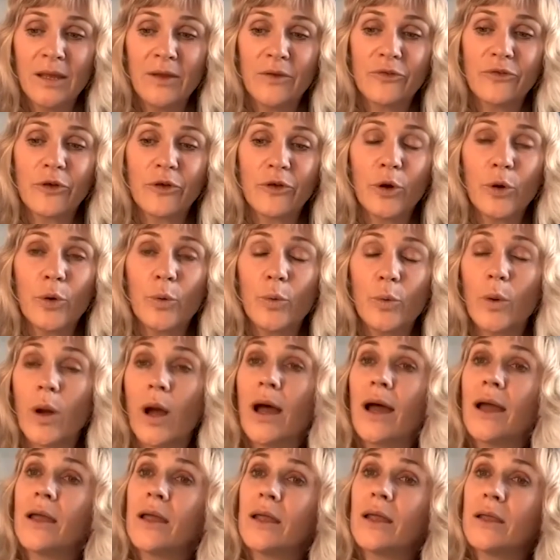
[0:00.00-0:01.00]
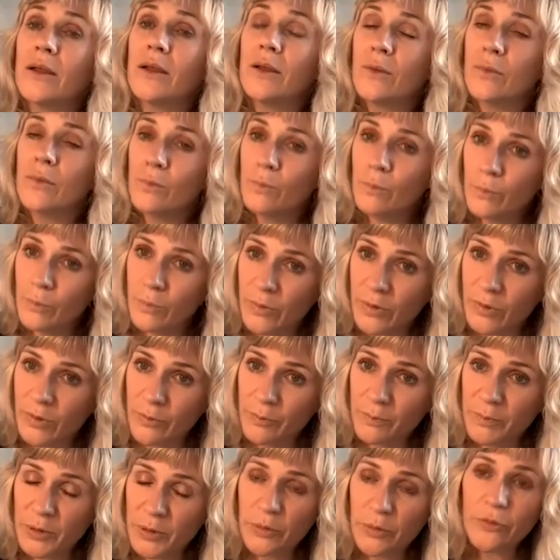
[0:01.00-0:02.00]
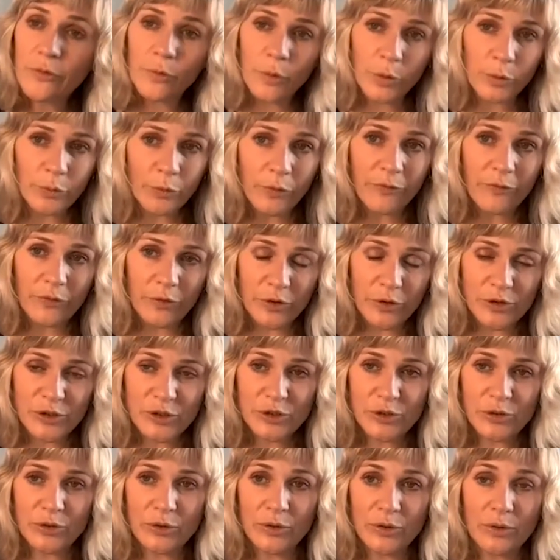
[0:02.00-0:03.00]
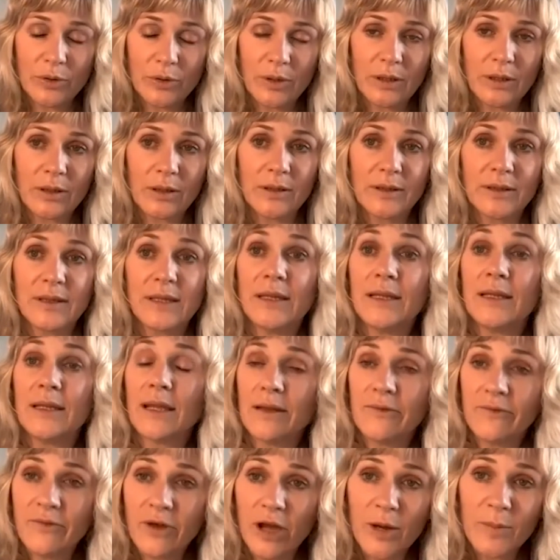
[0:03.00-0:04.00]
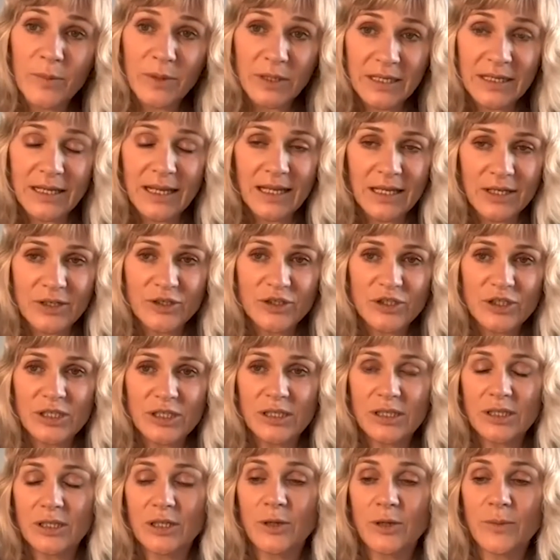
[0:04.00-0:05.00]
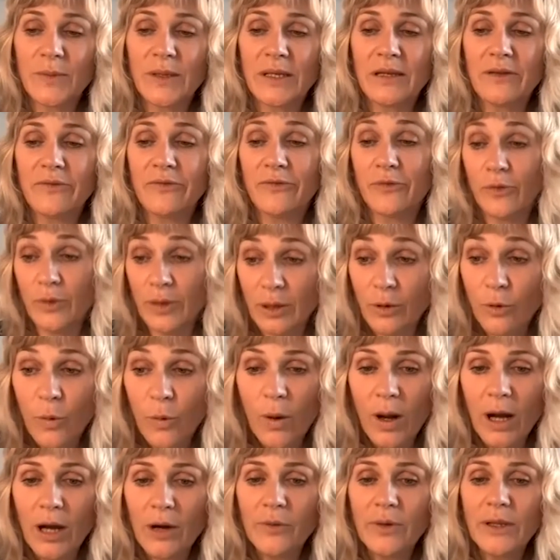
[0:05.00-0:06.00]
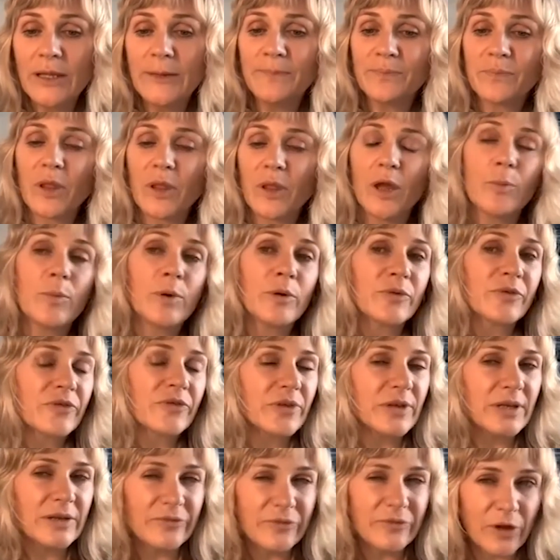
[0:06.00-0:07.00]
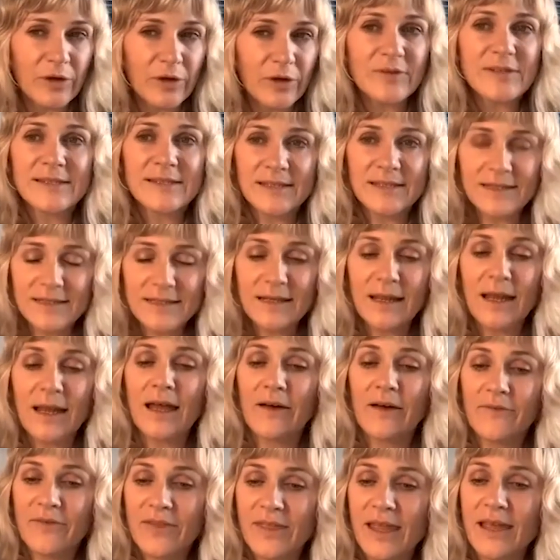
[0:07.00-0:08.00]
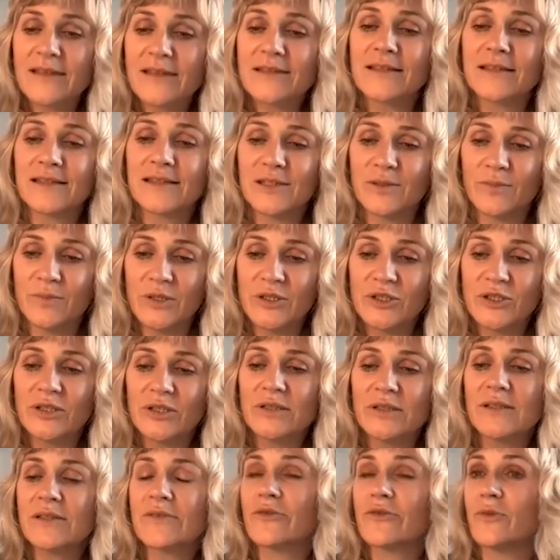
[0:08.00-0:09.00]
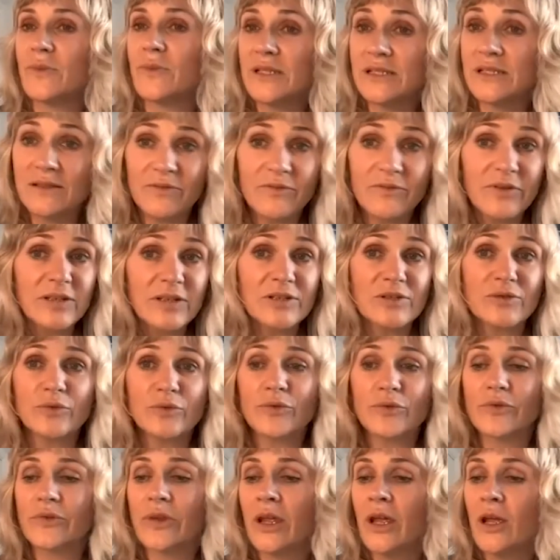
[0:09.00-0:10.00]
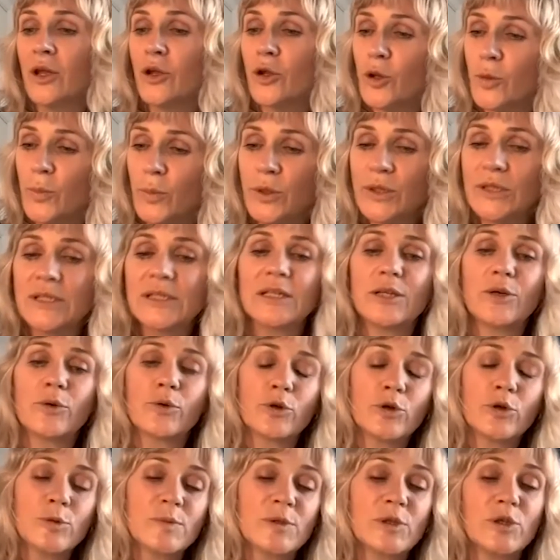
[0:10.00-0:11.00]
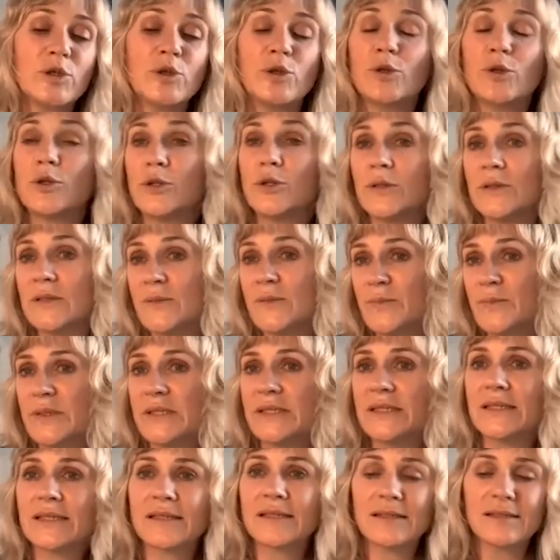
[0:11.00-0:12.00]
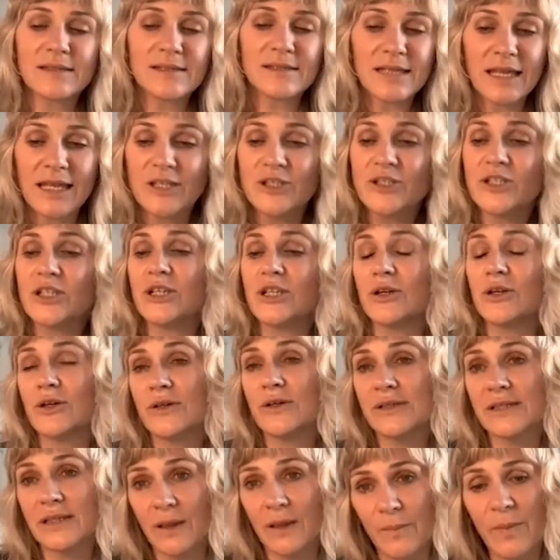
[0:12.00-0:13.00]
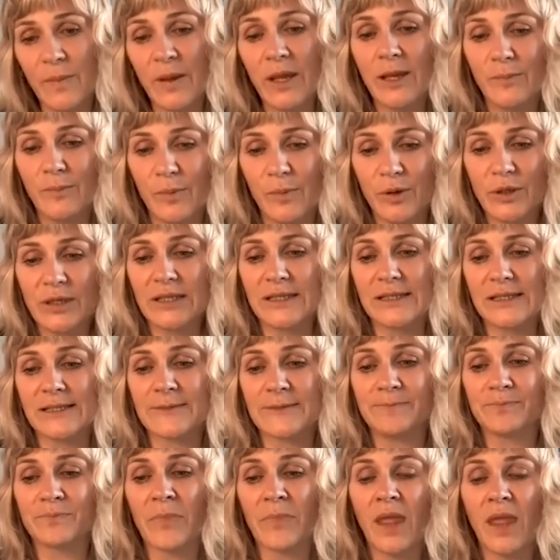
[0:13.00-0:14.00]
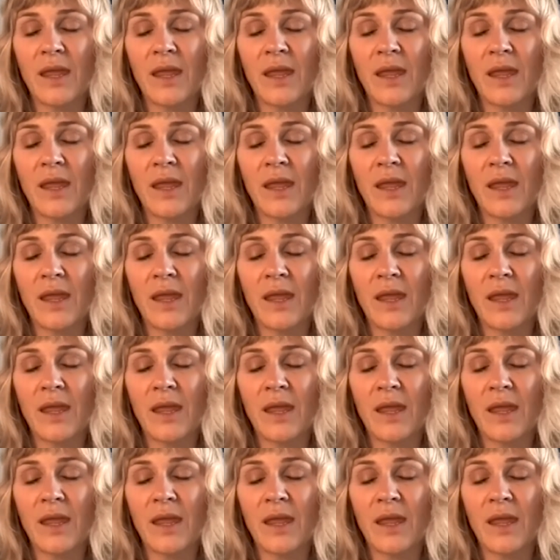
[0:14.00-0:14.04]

So the bills were referred to the Environment and Energy Committee for inquiry, and we received over 6,500 submissions from individuals, community groups, unions, businesses, NGOs, and peak bodies.